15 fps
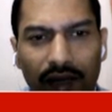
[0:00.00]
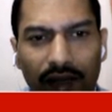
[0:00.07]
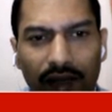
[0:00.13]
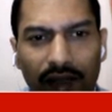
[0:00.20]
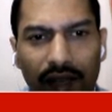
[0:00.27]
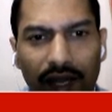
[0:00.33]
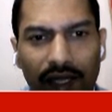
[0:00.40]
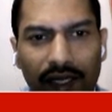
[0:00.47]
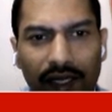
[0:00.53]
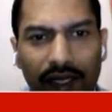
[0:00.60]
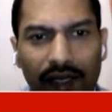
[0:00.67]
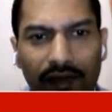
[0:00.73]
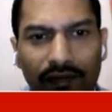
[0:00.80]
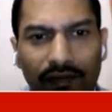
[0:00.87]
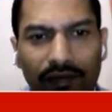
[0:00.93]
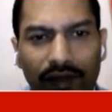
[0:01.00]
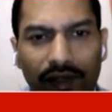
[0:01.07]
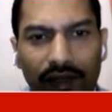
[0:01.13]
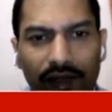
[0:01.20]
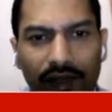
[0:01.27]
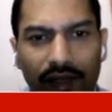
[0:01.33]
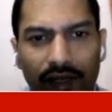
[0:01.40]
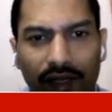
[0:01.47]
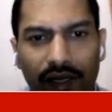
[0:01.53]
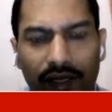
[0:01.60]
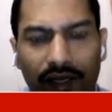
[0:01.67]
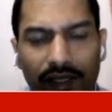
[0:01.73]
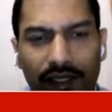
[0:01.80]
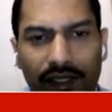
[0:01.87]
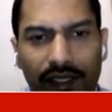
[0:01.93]
get a different
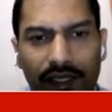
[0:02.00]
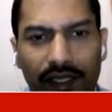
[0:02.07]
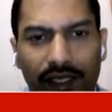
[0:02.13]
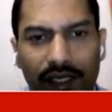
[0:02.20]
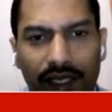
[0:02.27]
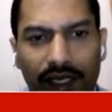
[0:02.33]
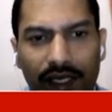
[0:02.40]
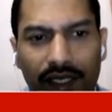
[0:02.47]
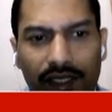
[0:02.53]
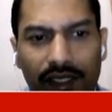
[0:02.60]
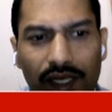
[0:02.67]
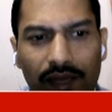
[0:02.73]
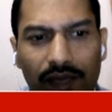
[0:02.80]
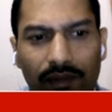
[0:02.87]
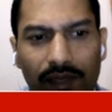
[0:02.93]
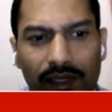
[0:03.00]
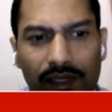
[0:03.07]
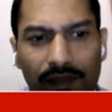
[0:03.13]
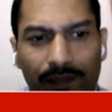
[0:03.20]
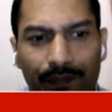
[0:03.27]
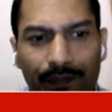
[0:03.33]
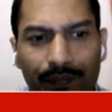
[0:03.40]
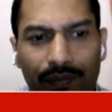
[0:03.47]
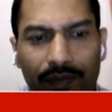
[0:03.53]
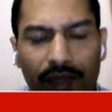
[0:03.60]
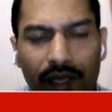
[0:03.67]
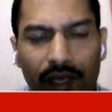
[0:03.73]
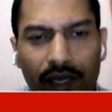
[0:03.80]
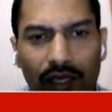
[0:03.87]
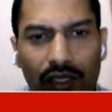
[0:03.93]
discrete energy levels.
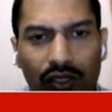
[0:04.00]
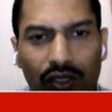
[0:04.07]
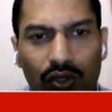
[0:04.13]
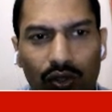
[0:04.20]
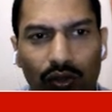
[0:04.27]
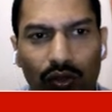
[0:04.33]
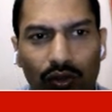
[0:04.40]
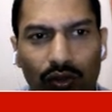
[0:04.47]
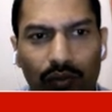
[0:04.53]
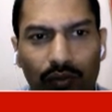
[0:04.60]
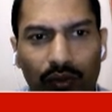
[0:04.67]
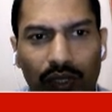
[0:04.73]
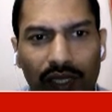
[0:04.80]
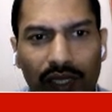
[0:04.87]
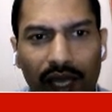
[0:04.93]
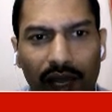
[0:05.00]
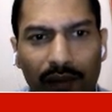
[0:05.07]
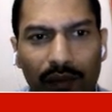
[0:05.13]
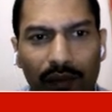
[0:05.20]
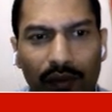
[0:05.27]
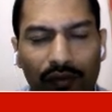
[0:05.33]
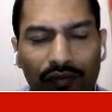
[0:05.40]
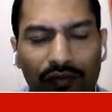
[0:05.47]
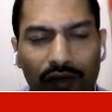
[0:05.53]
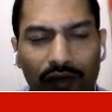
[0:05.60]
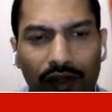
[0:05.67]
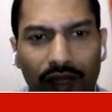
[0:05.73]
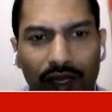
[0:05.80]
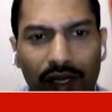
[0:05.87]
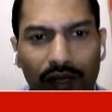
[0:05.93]
So with the help of
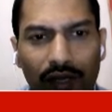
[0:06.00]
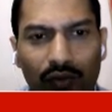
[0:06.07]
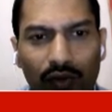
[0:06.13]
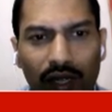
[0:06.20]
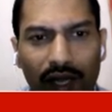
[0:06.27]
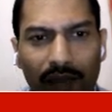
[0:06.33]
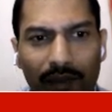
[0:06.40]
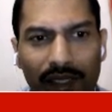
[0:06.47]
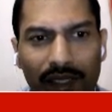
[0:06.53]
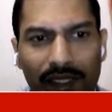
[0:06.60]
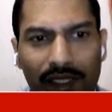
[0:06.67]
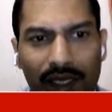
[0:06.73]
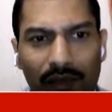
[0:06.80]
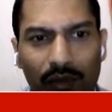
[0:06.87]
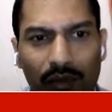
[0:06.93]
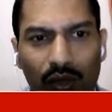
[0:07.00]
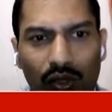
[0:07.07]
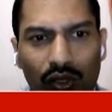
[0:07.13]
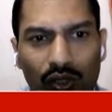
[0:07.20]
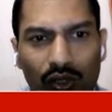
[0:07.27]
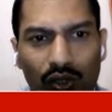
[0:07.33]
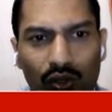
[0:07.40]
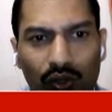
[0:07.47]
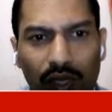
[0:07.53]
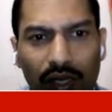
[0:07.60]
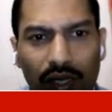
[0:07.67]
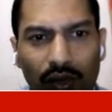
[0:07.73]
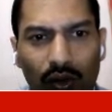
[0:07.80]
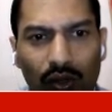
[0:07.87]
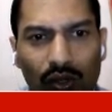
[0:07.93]
particle in one dimensional box, you can
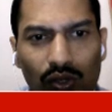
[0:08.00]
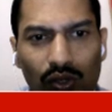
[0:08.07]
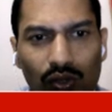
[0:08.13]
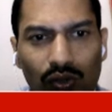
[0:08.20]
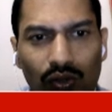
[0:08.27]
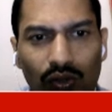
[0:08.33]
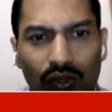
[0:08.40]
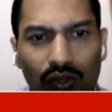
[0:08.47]
also